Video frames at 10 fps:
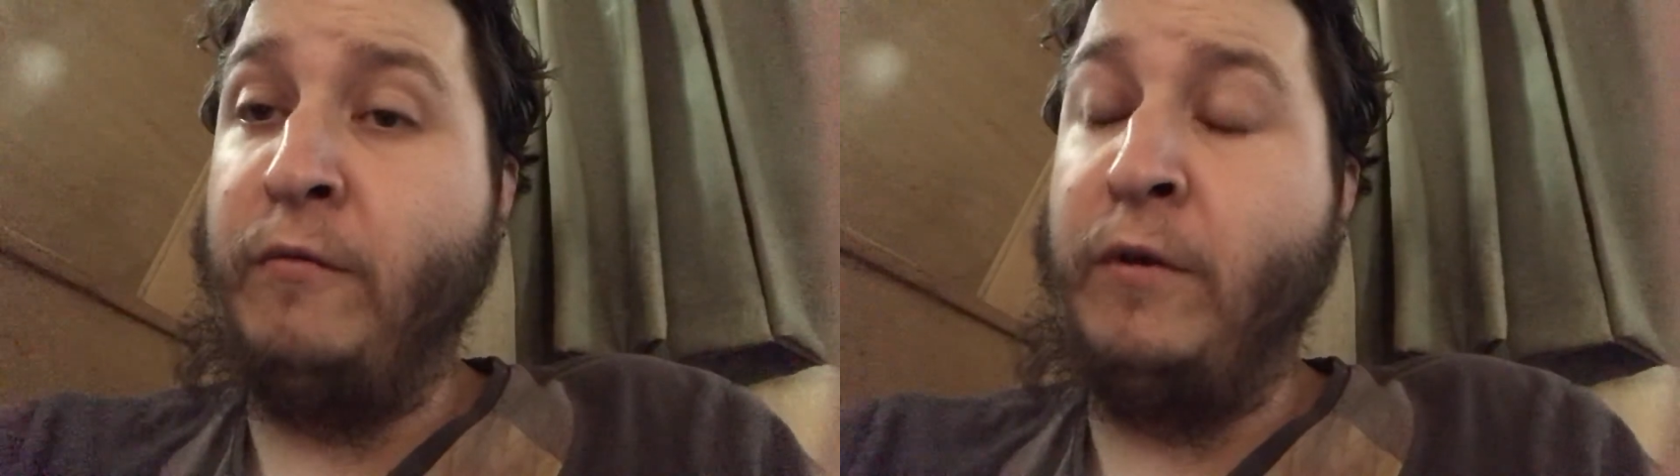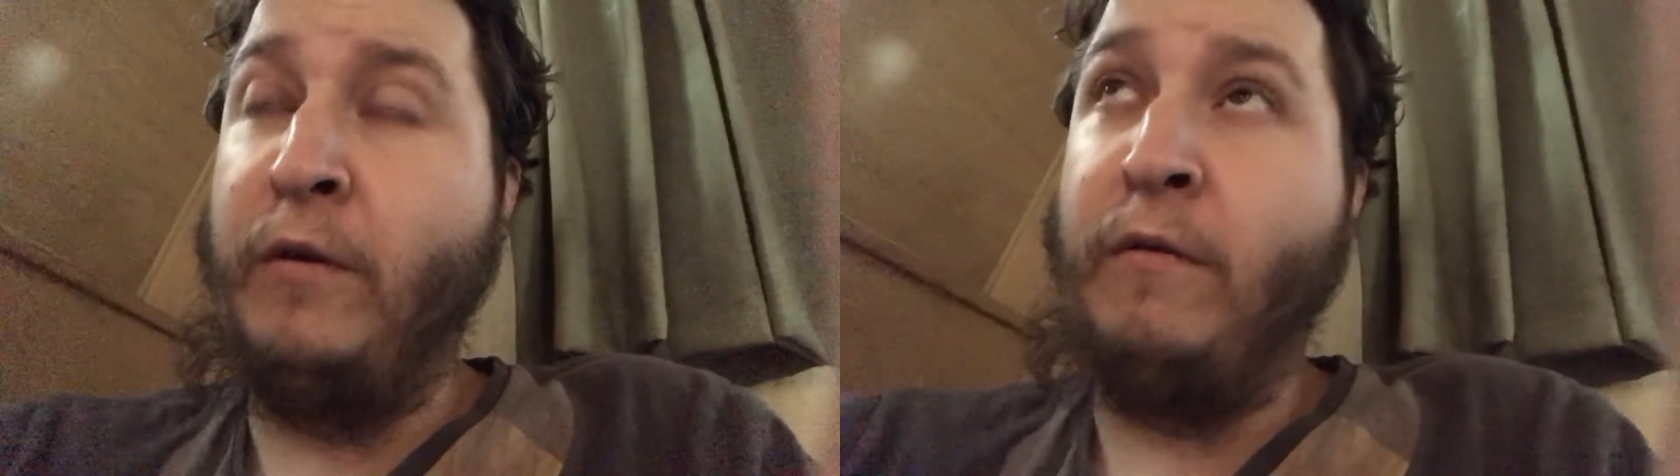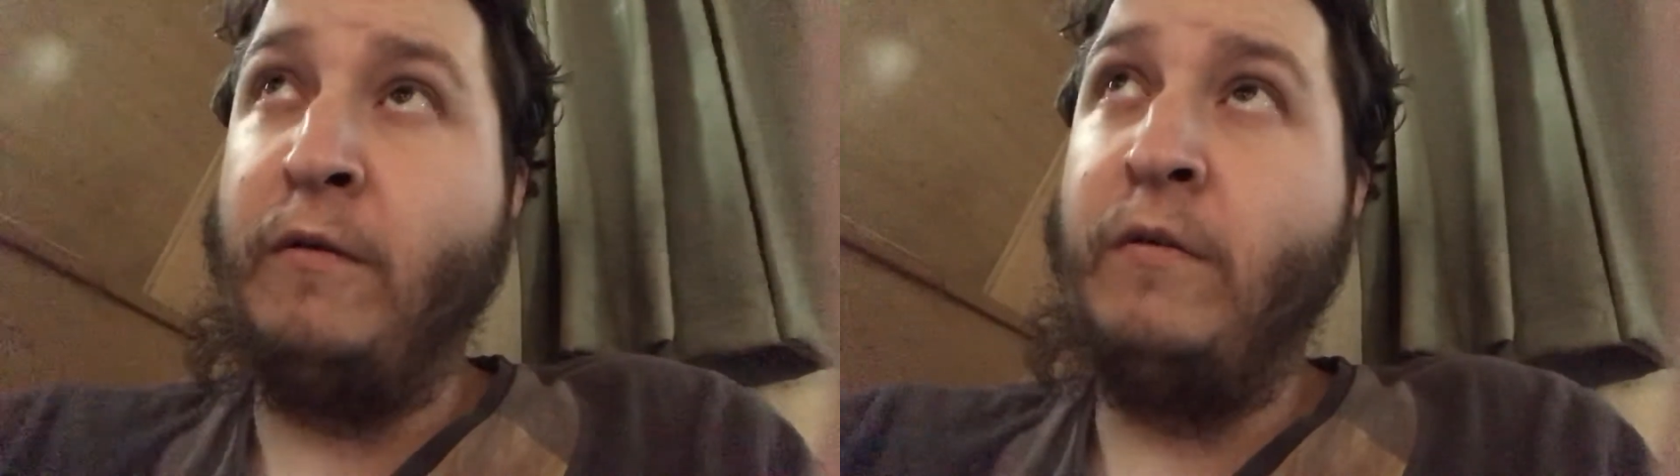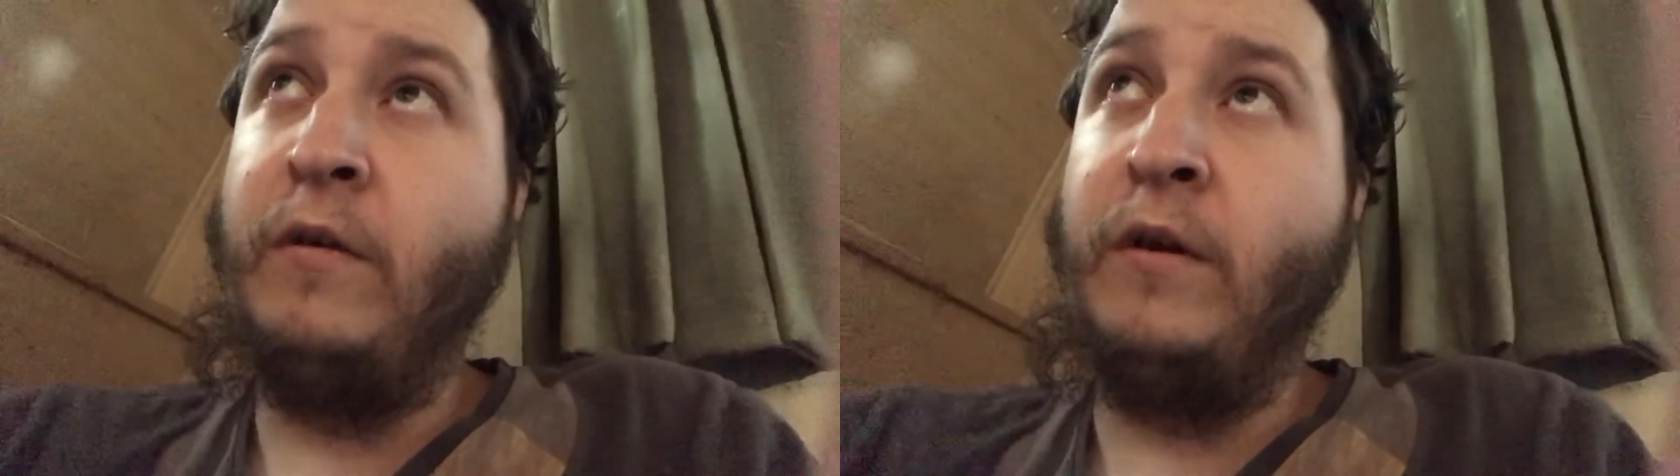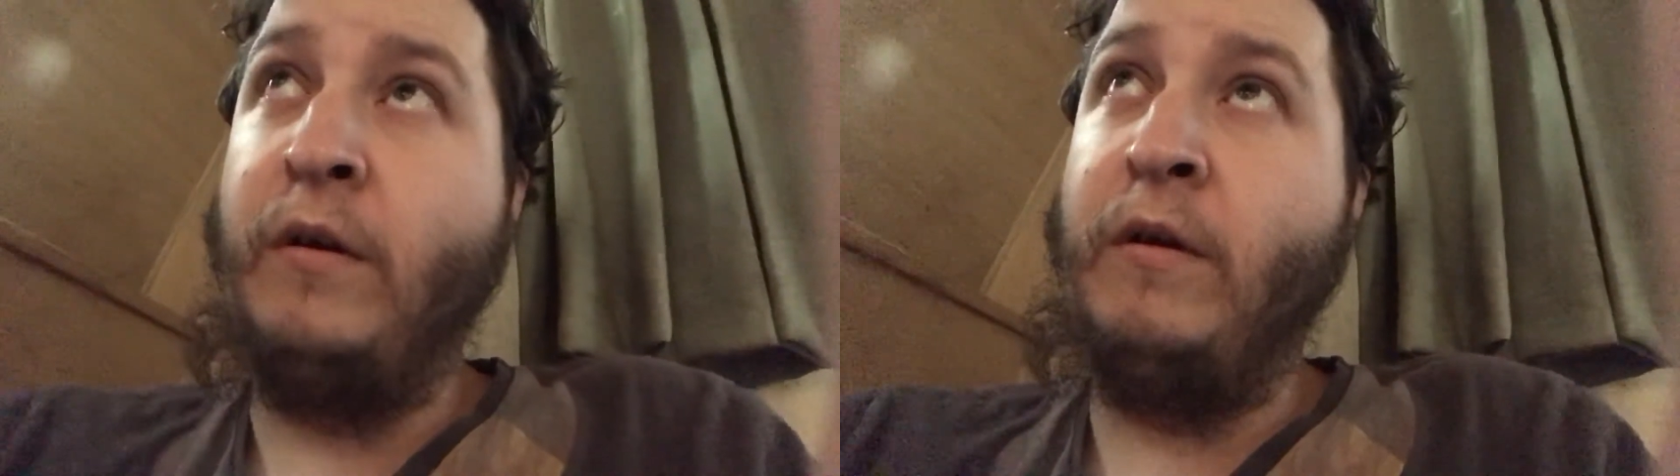as well,
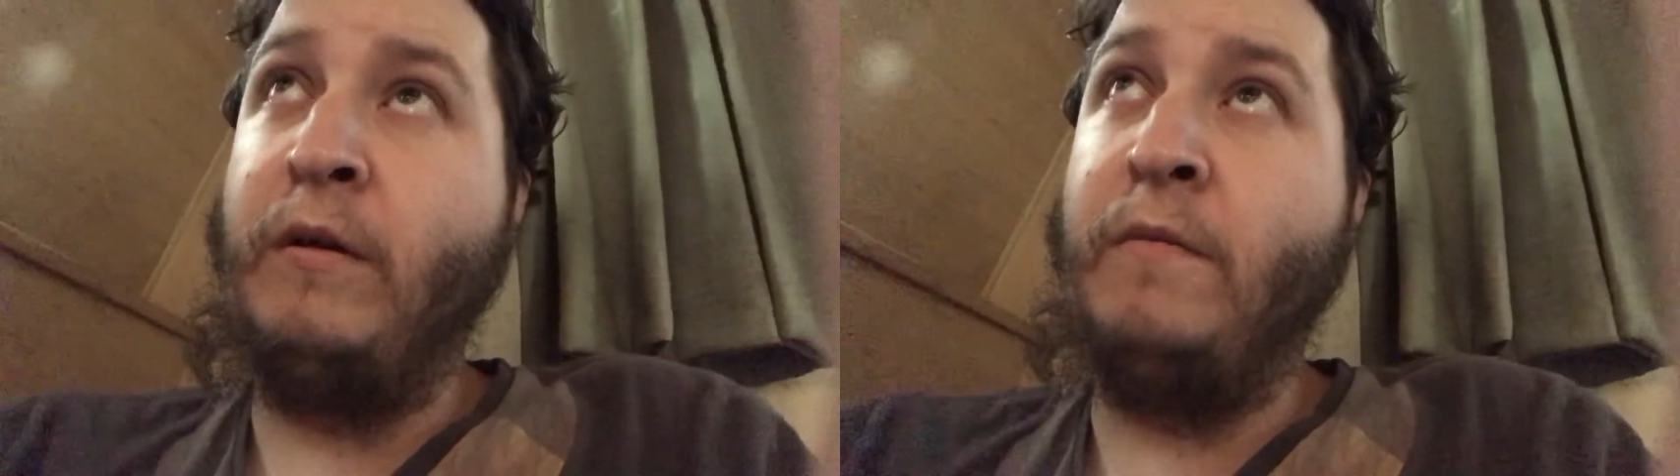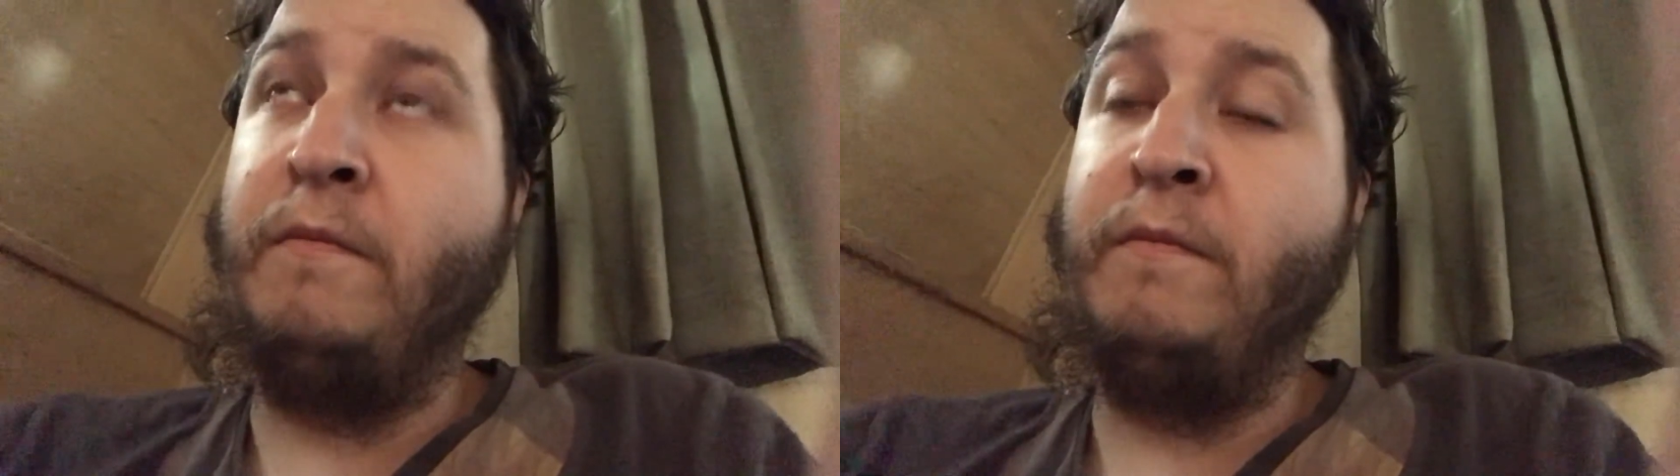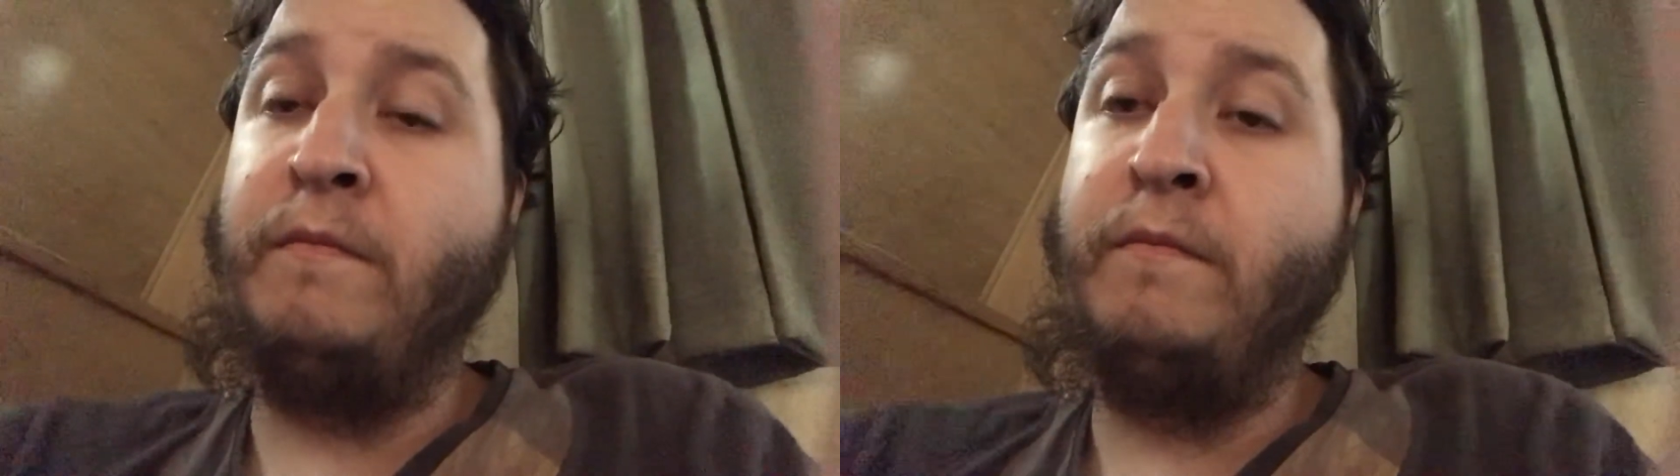um,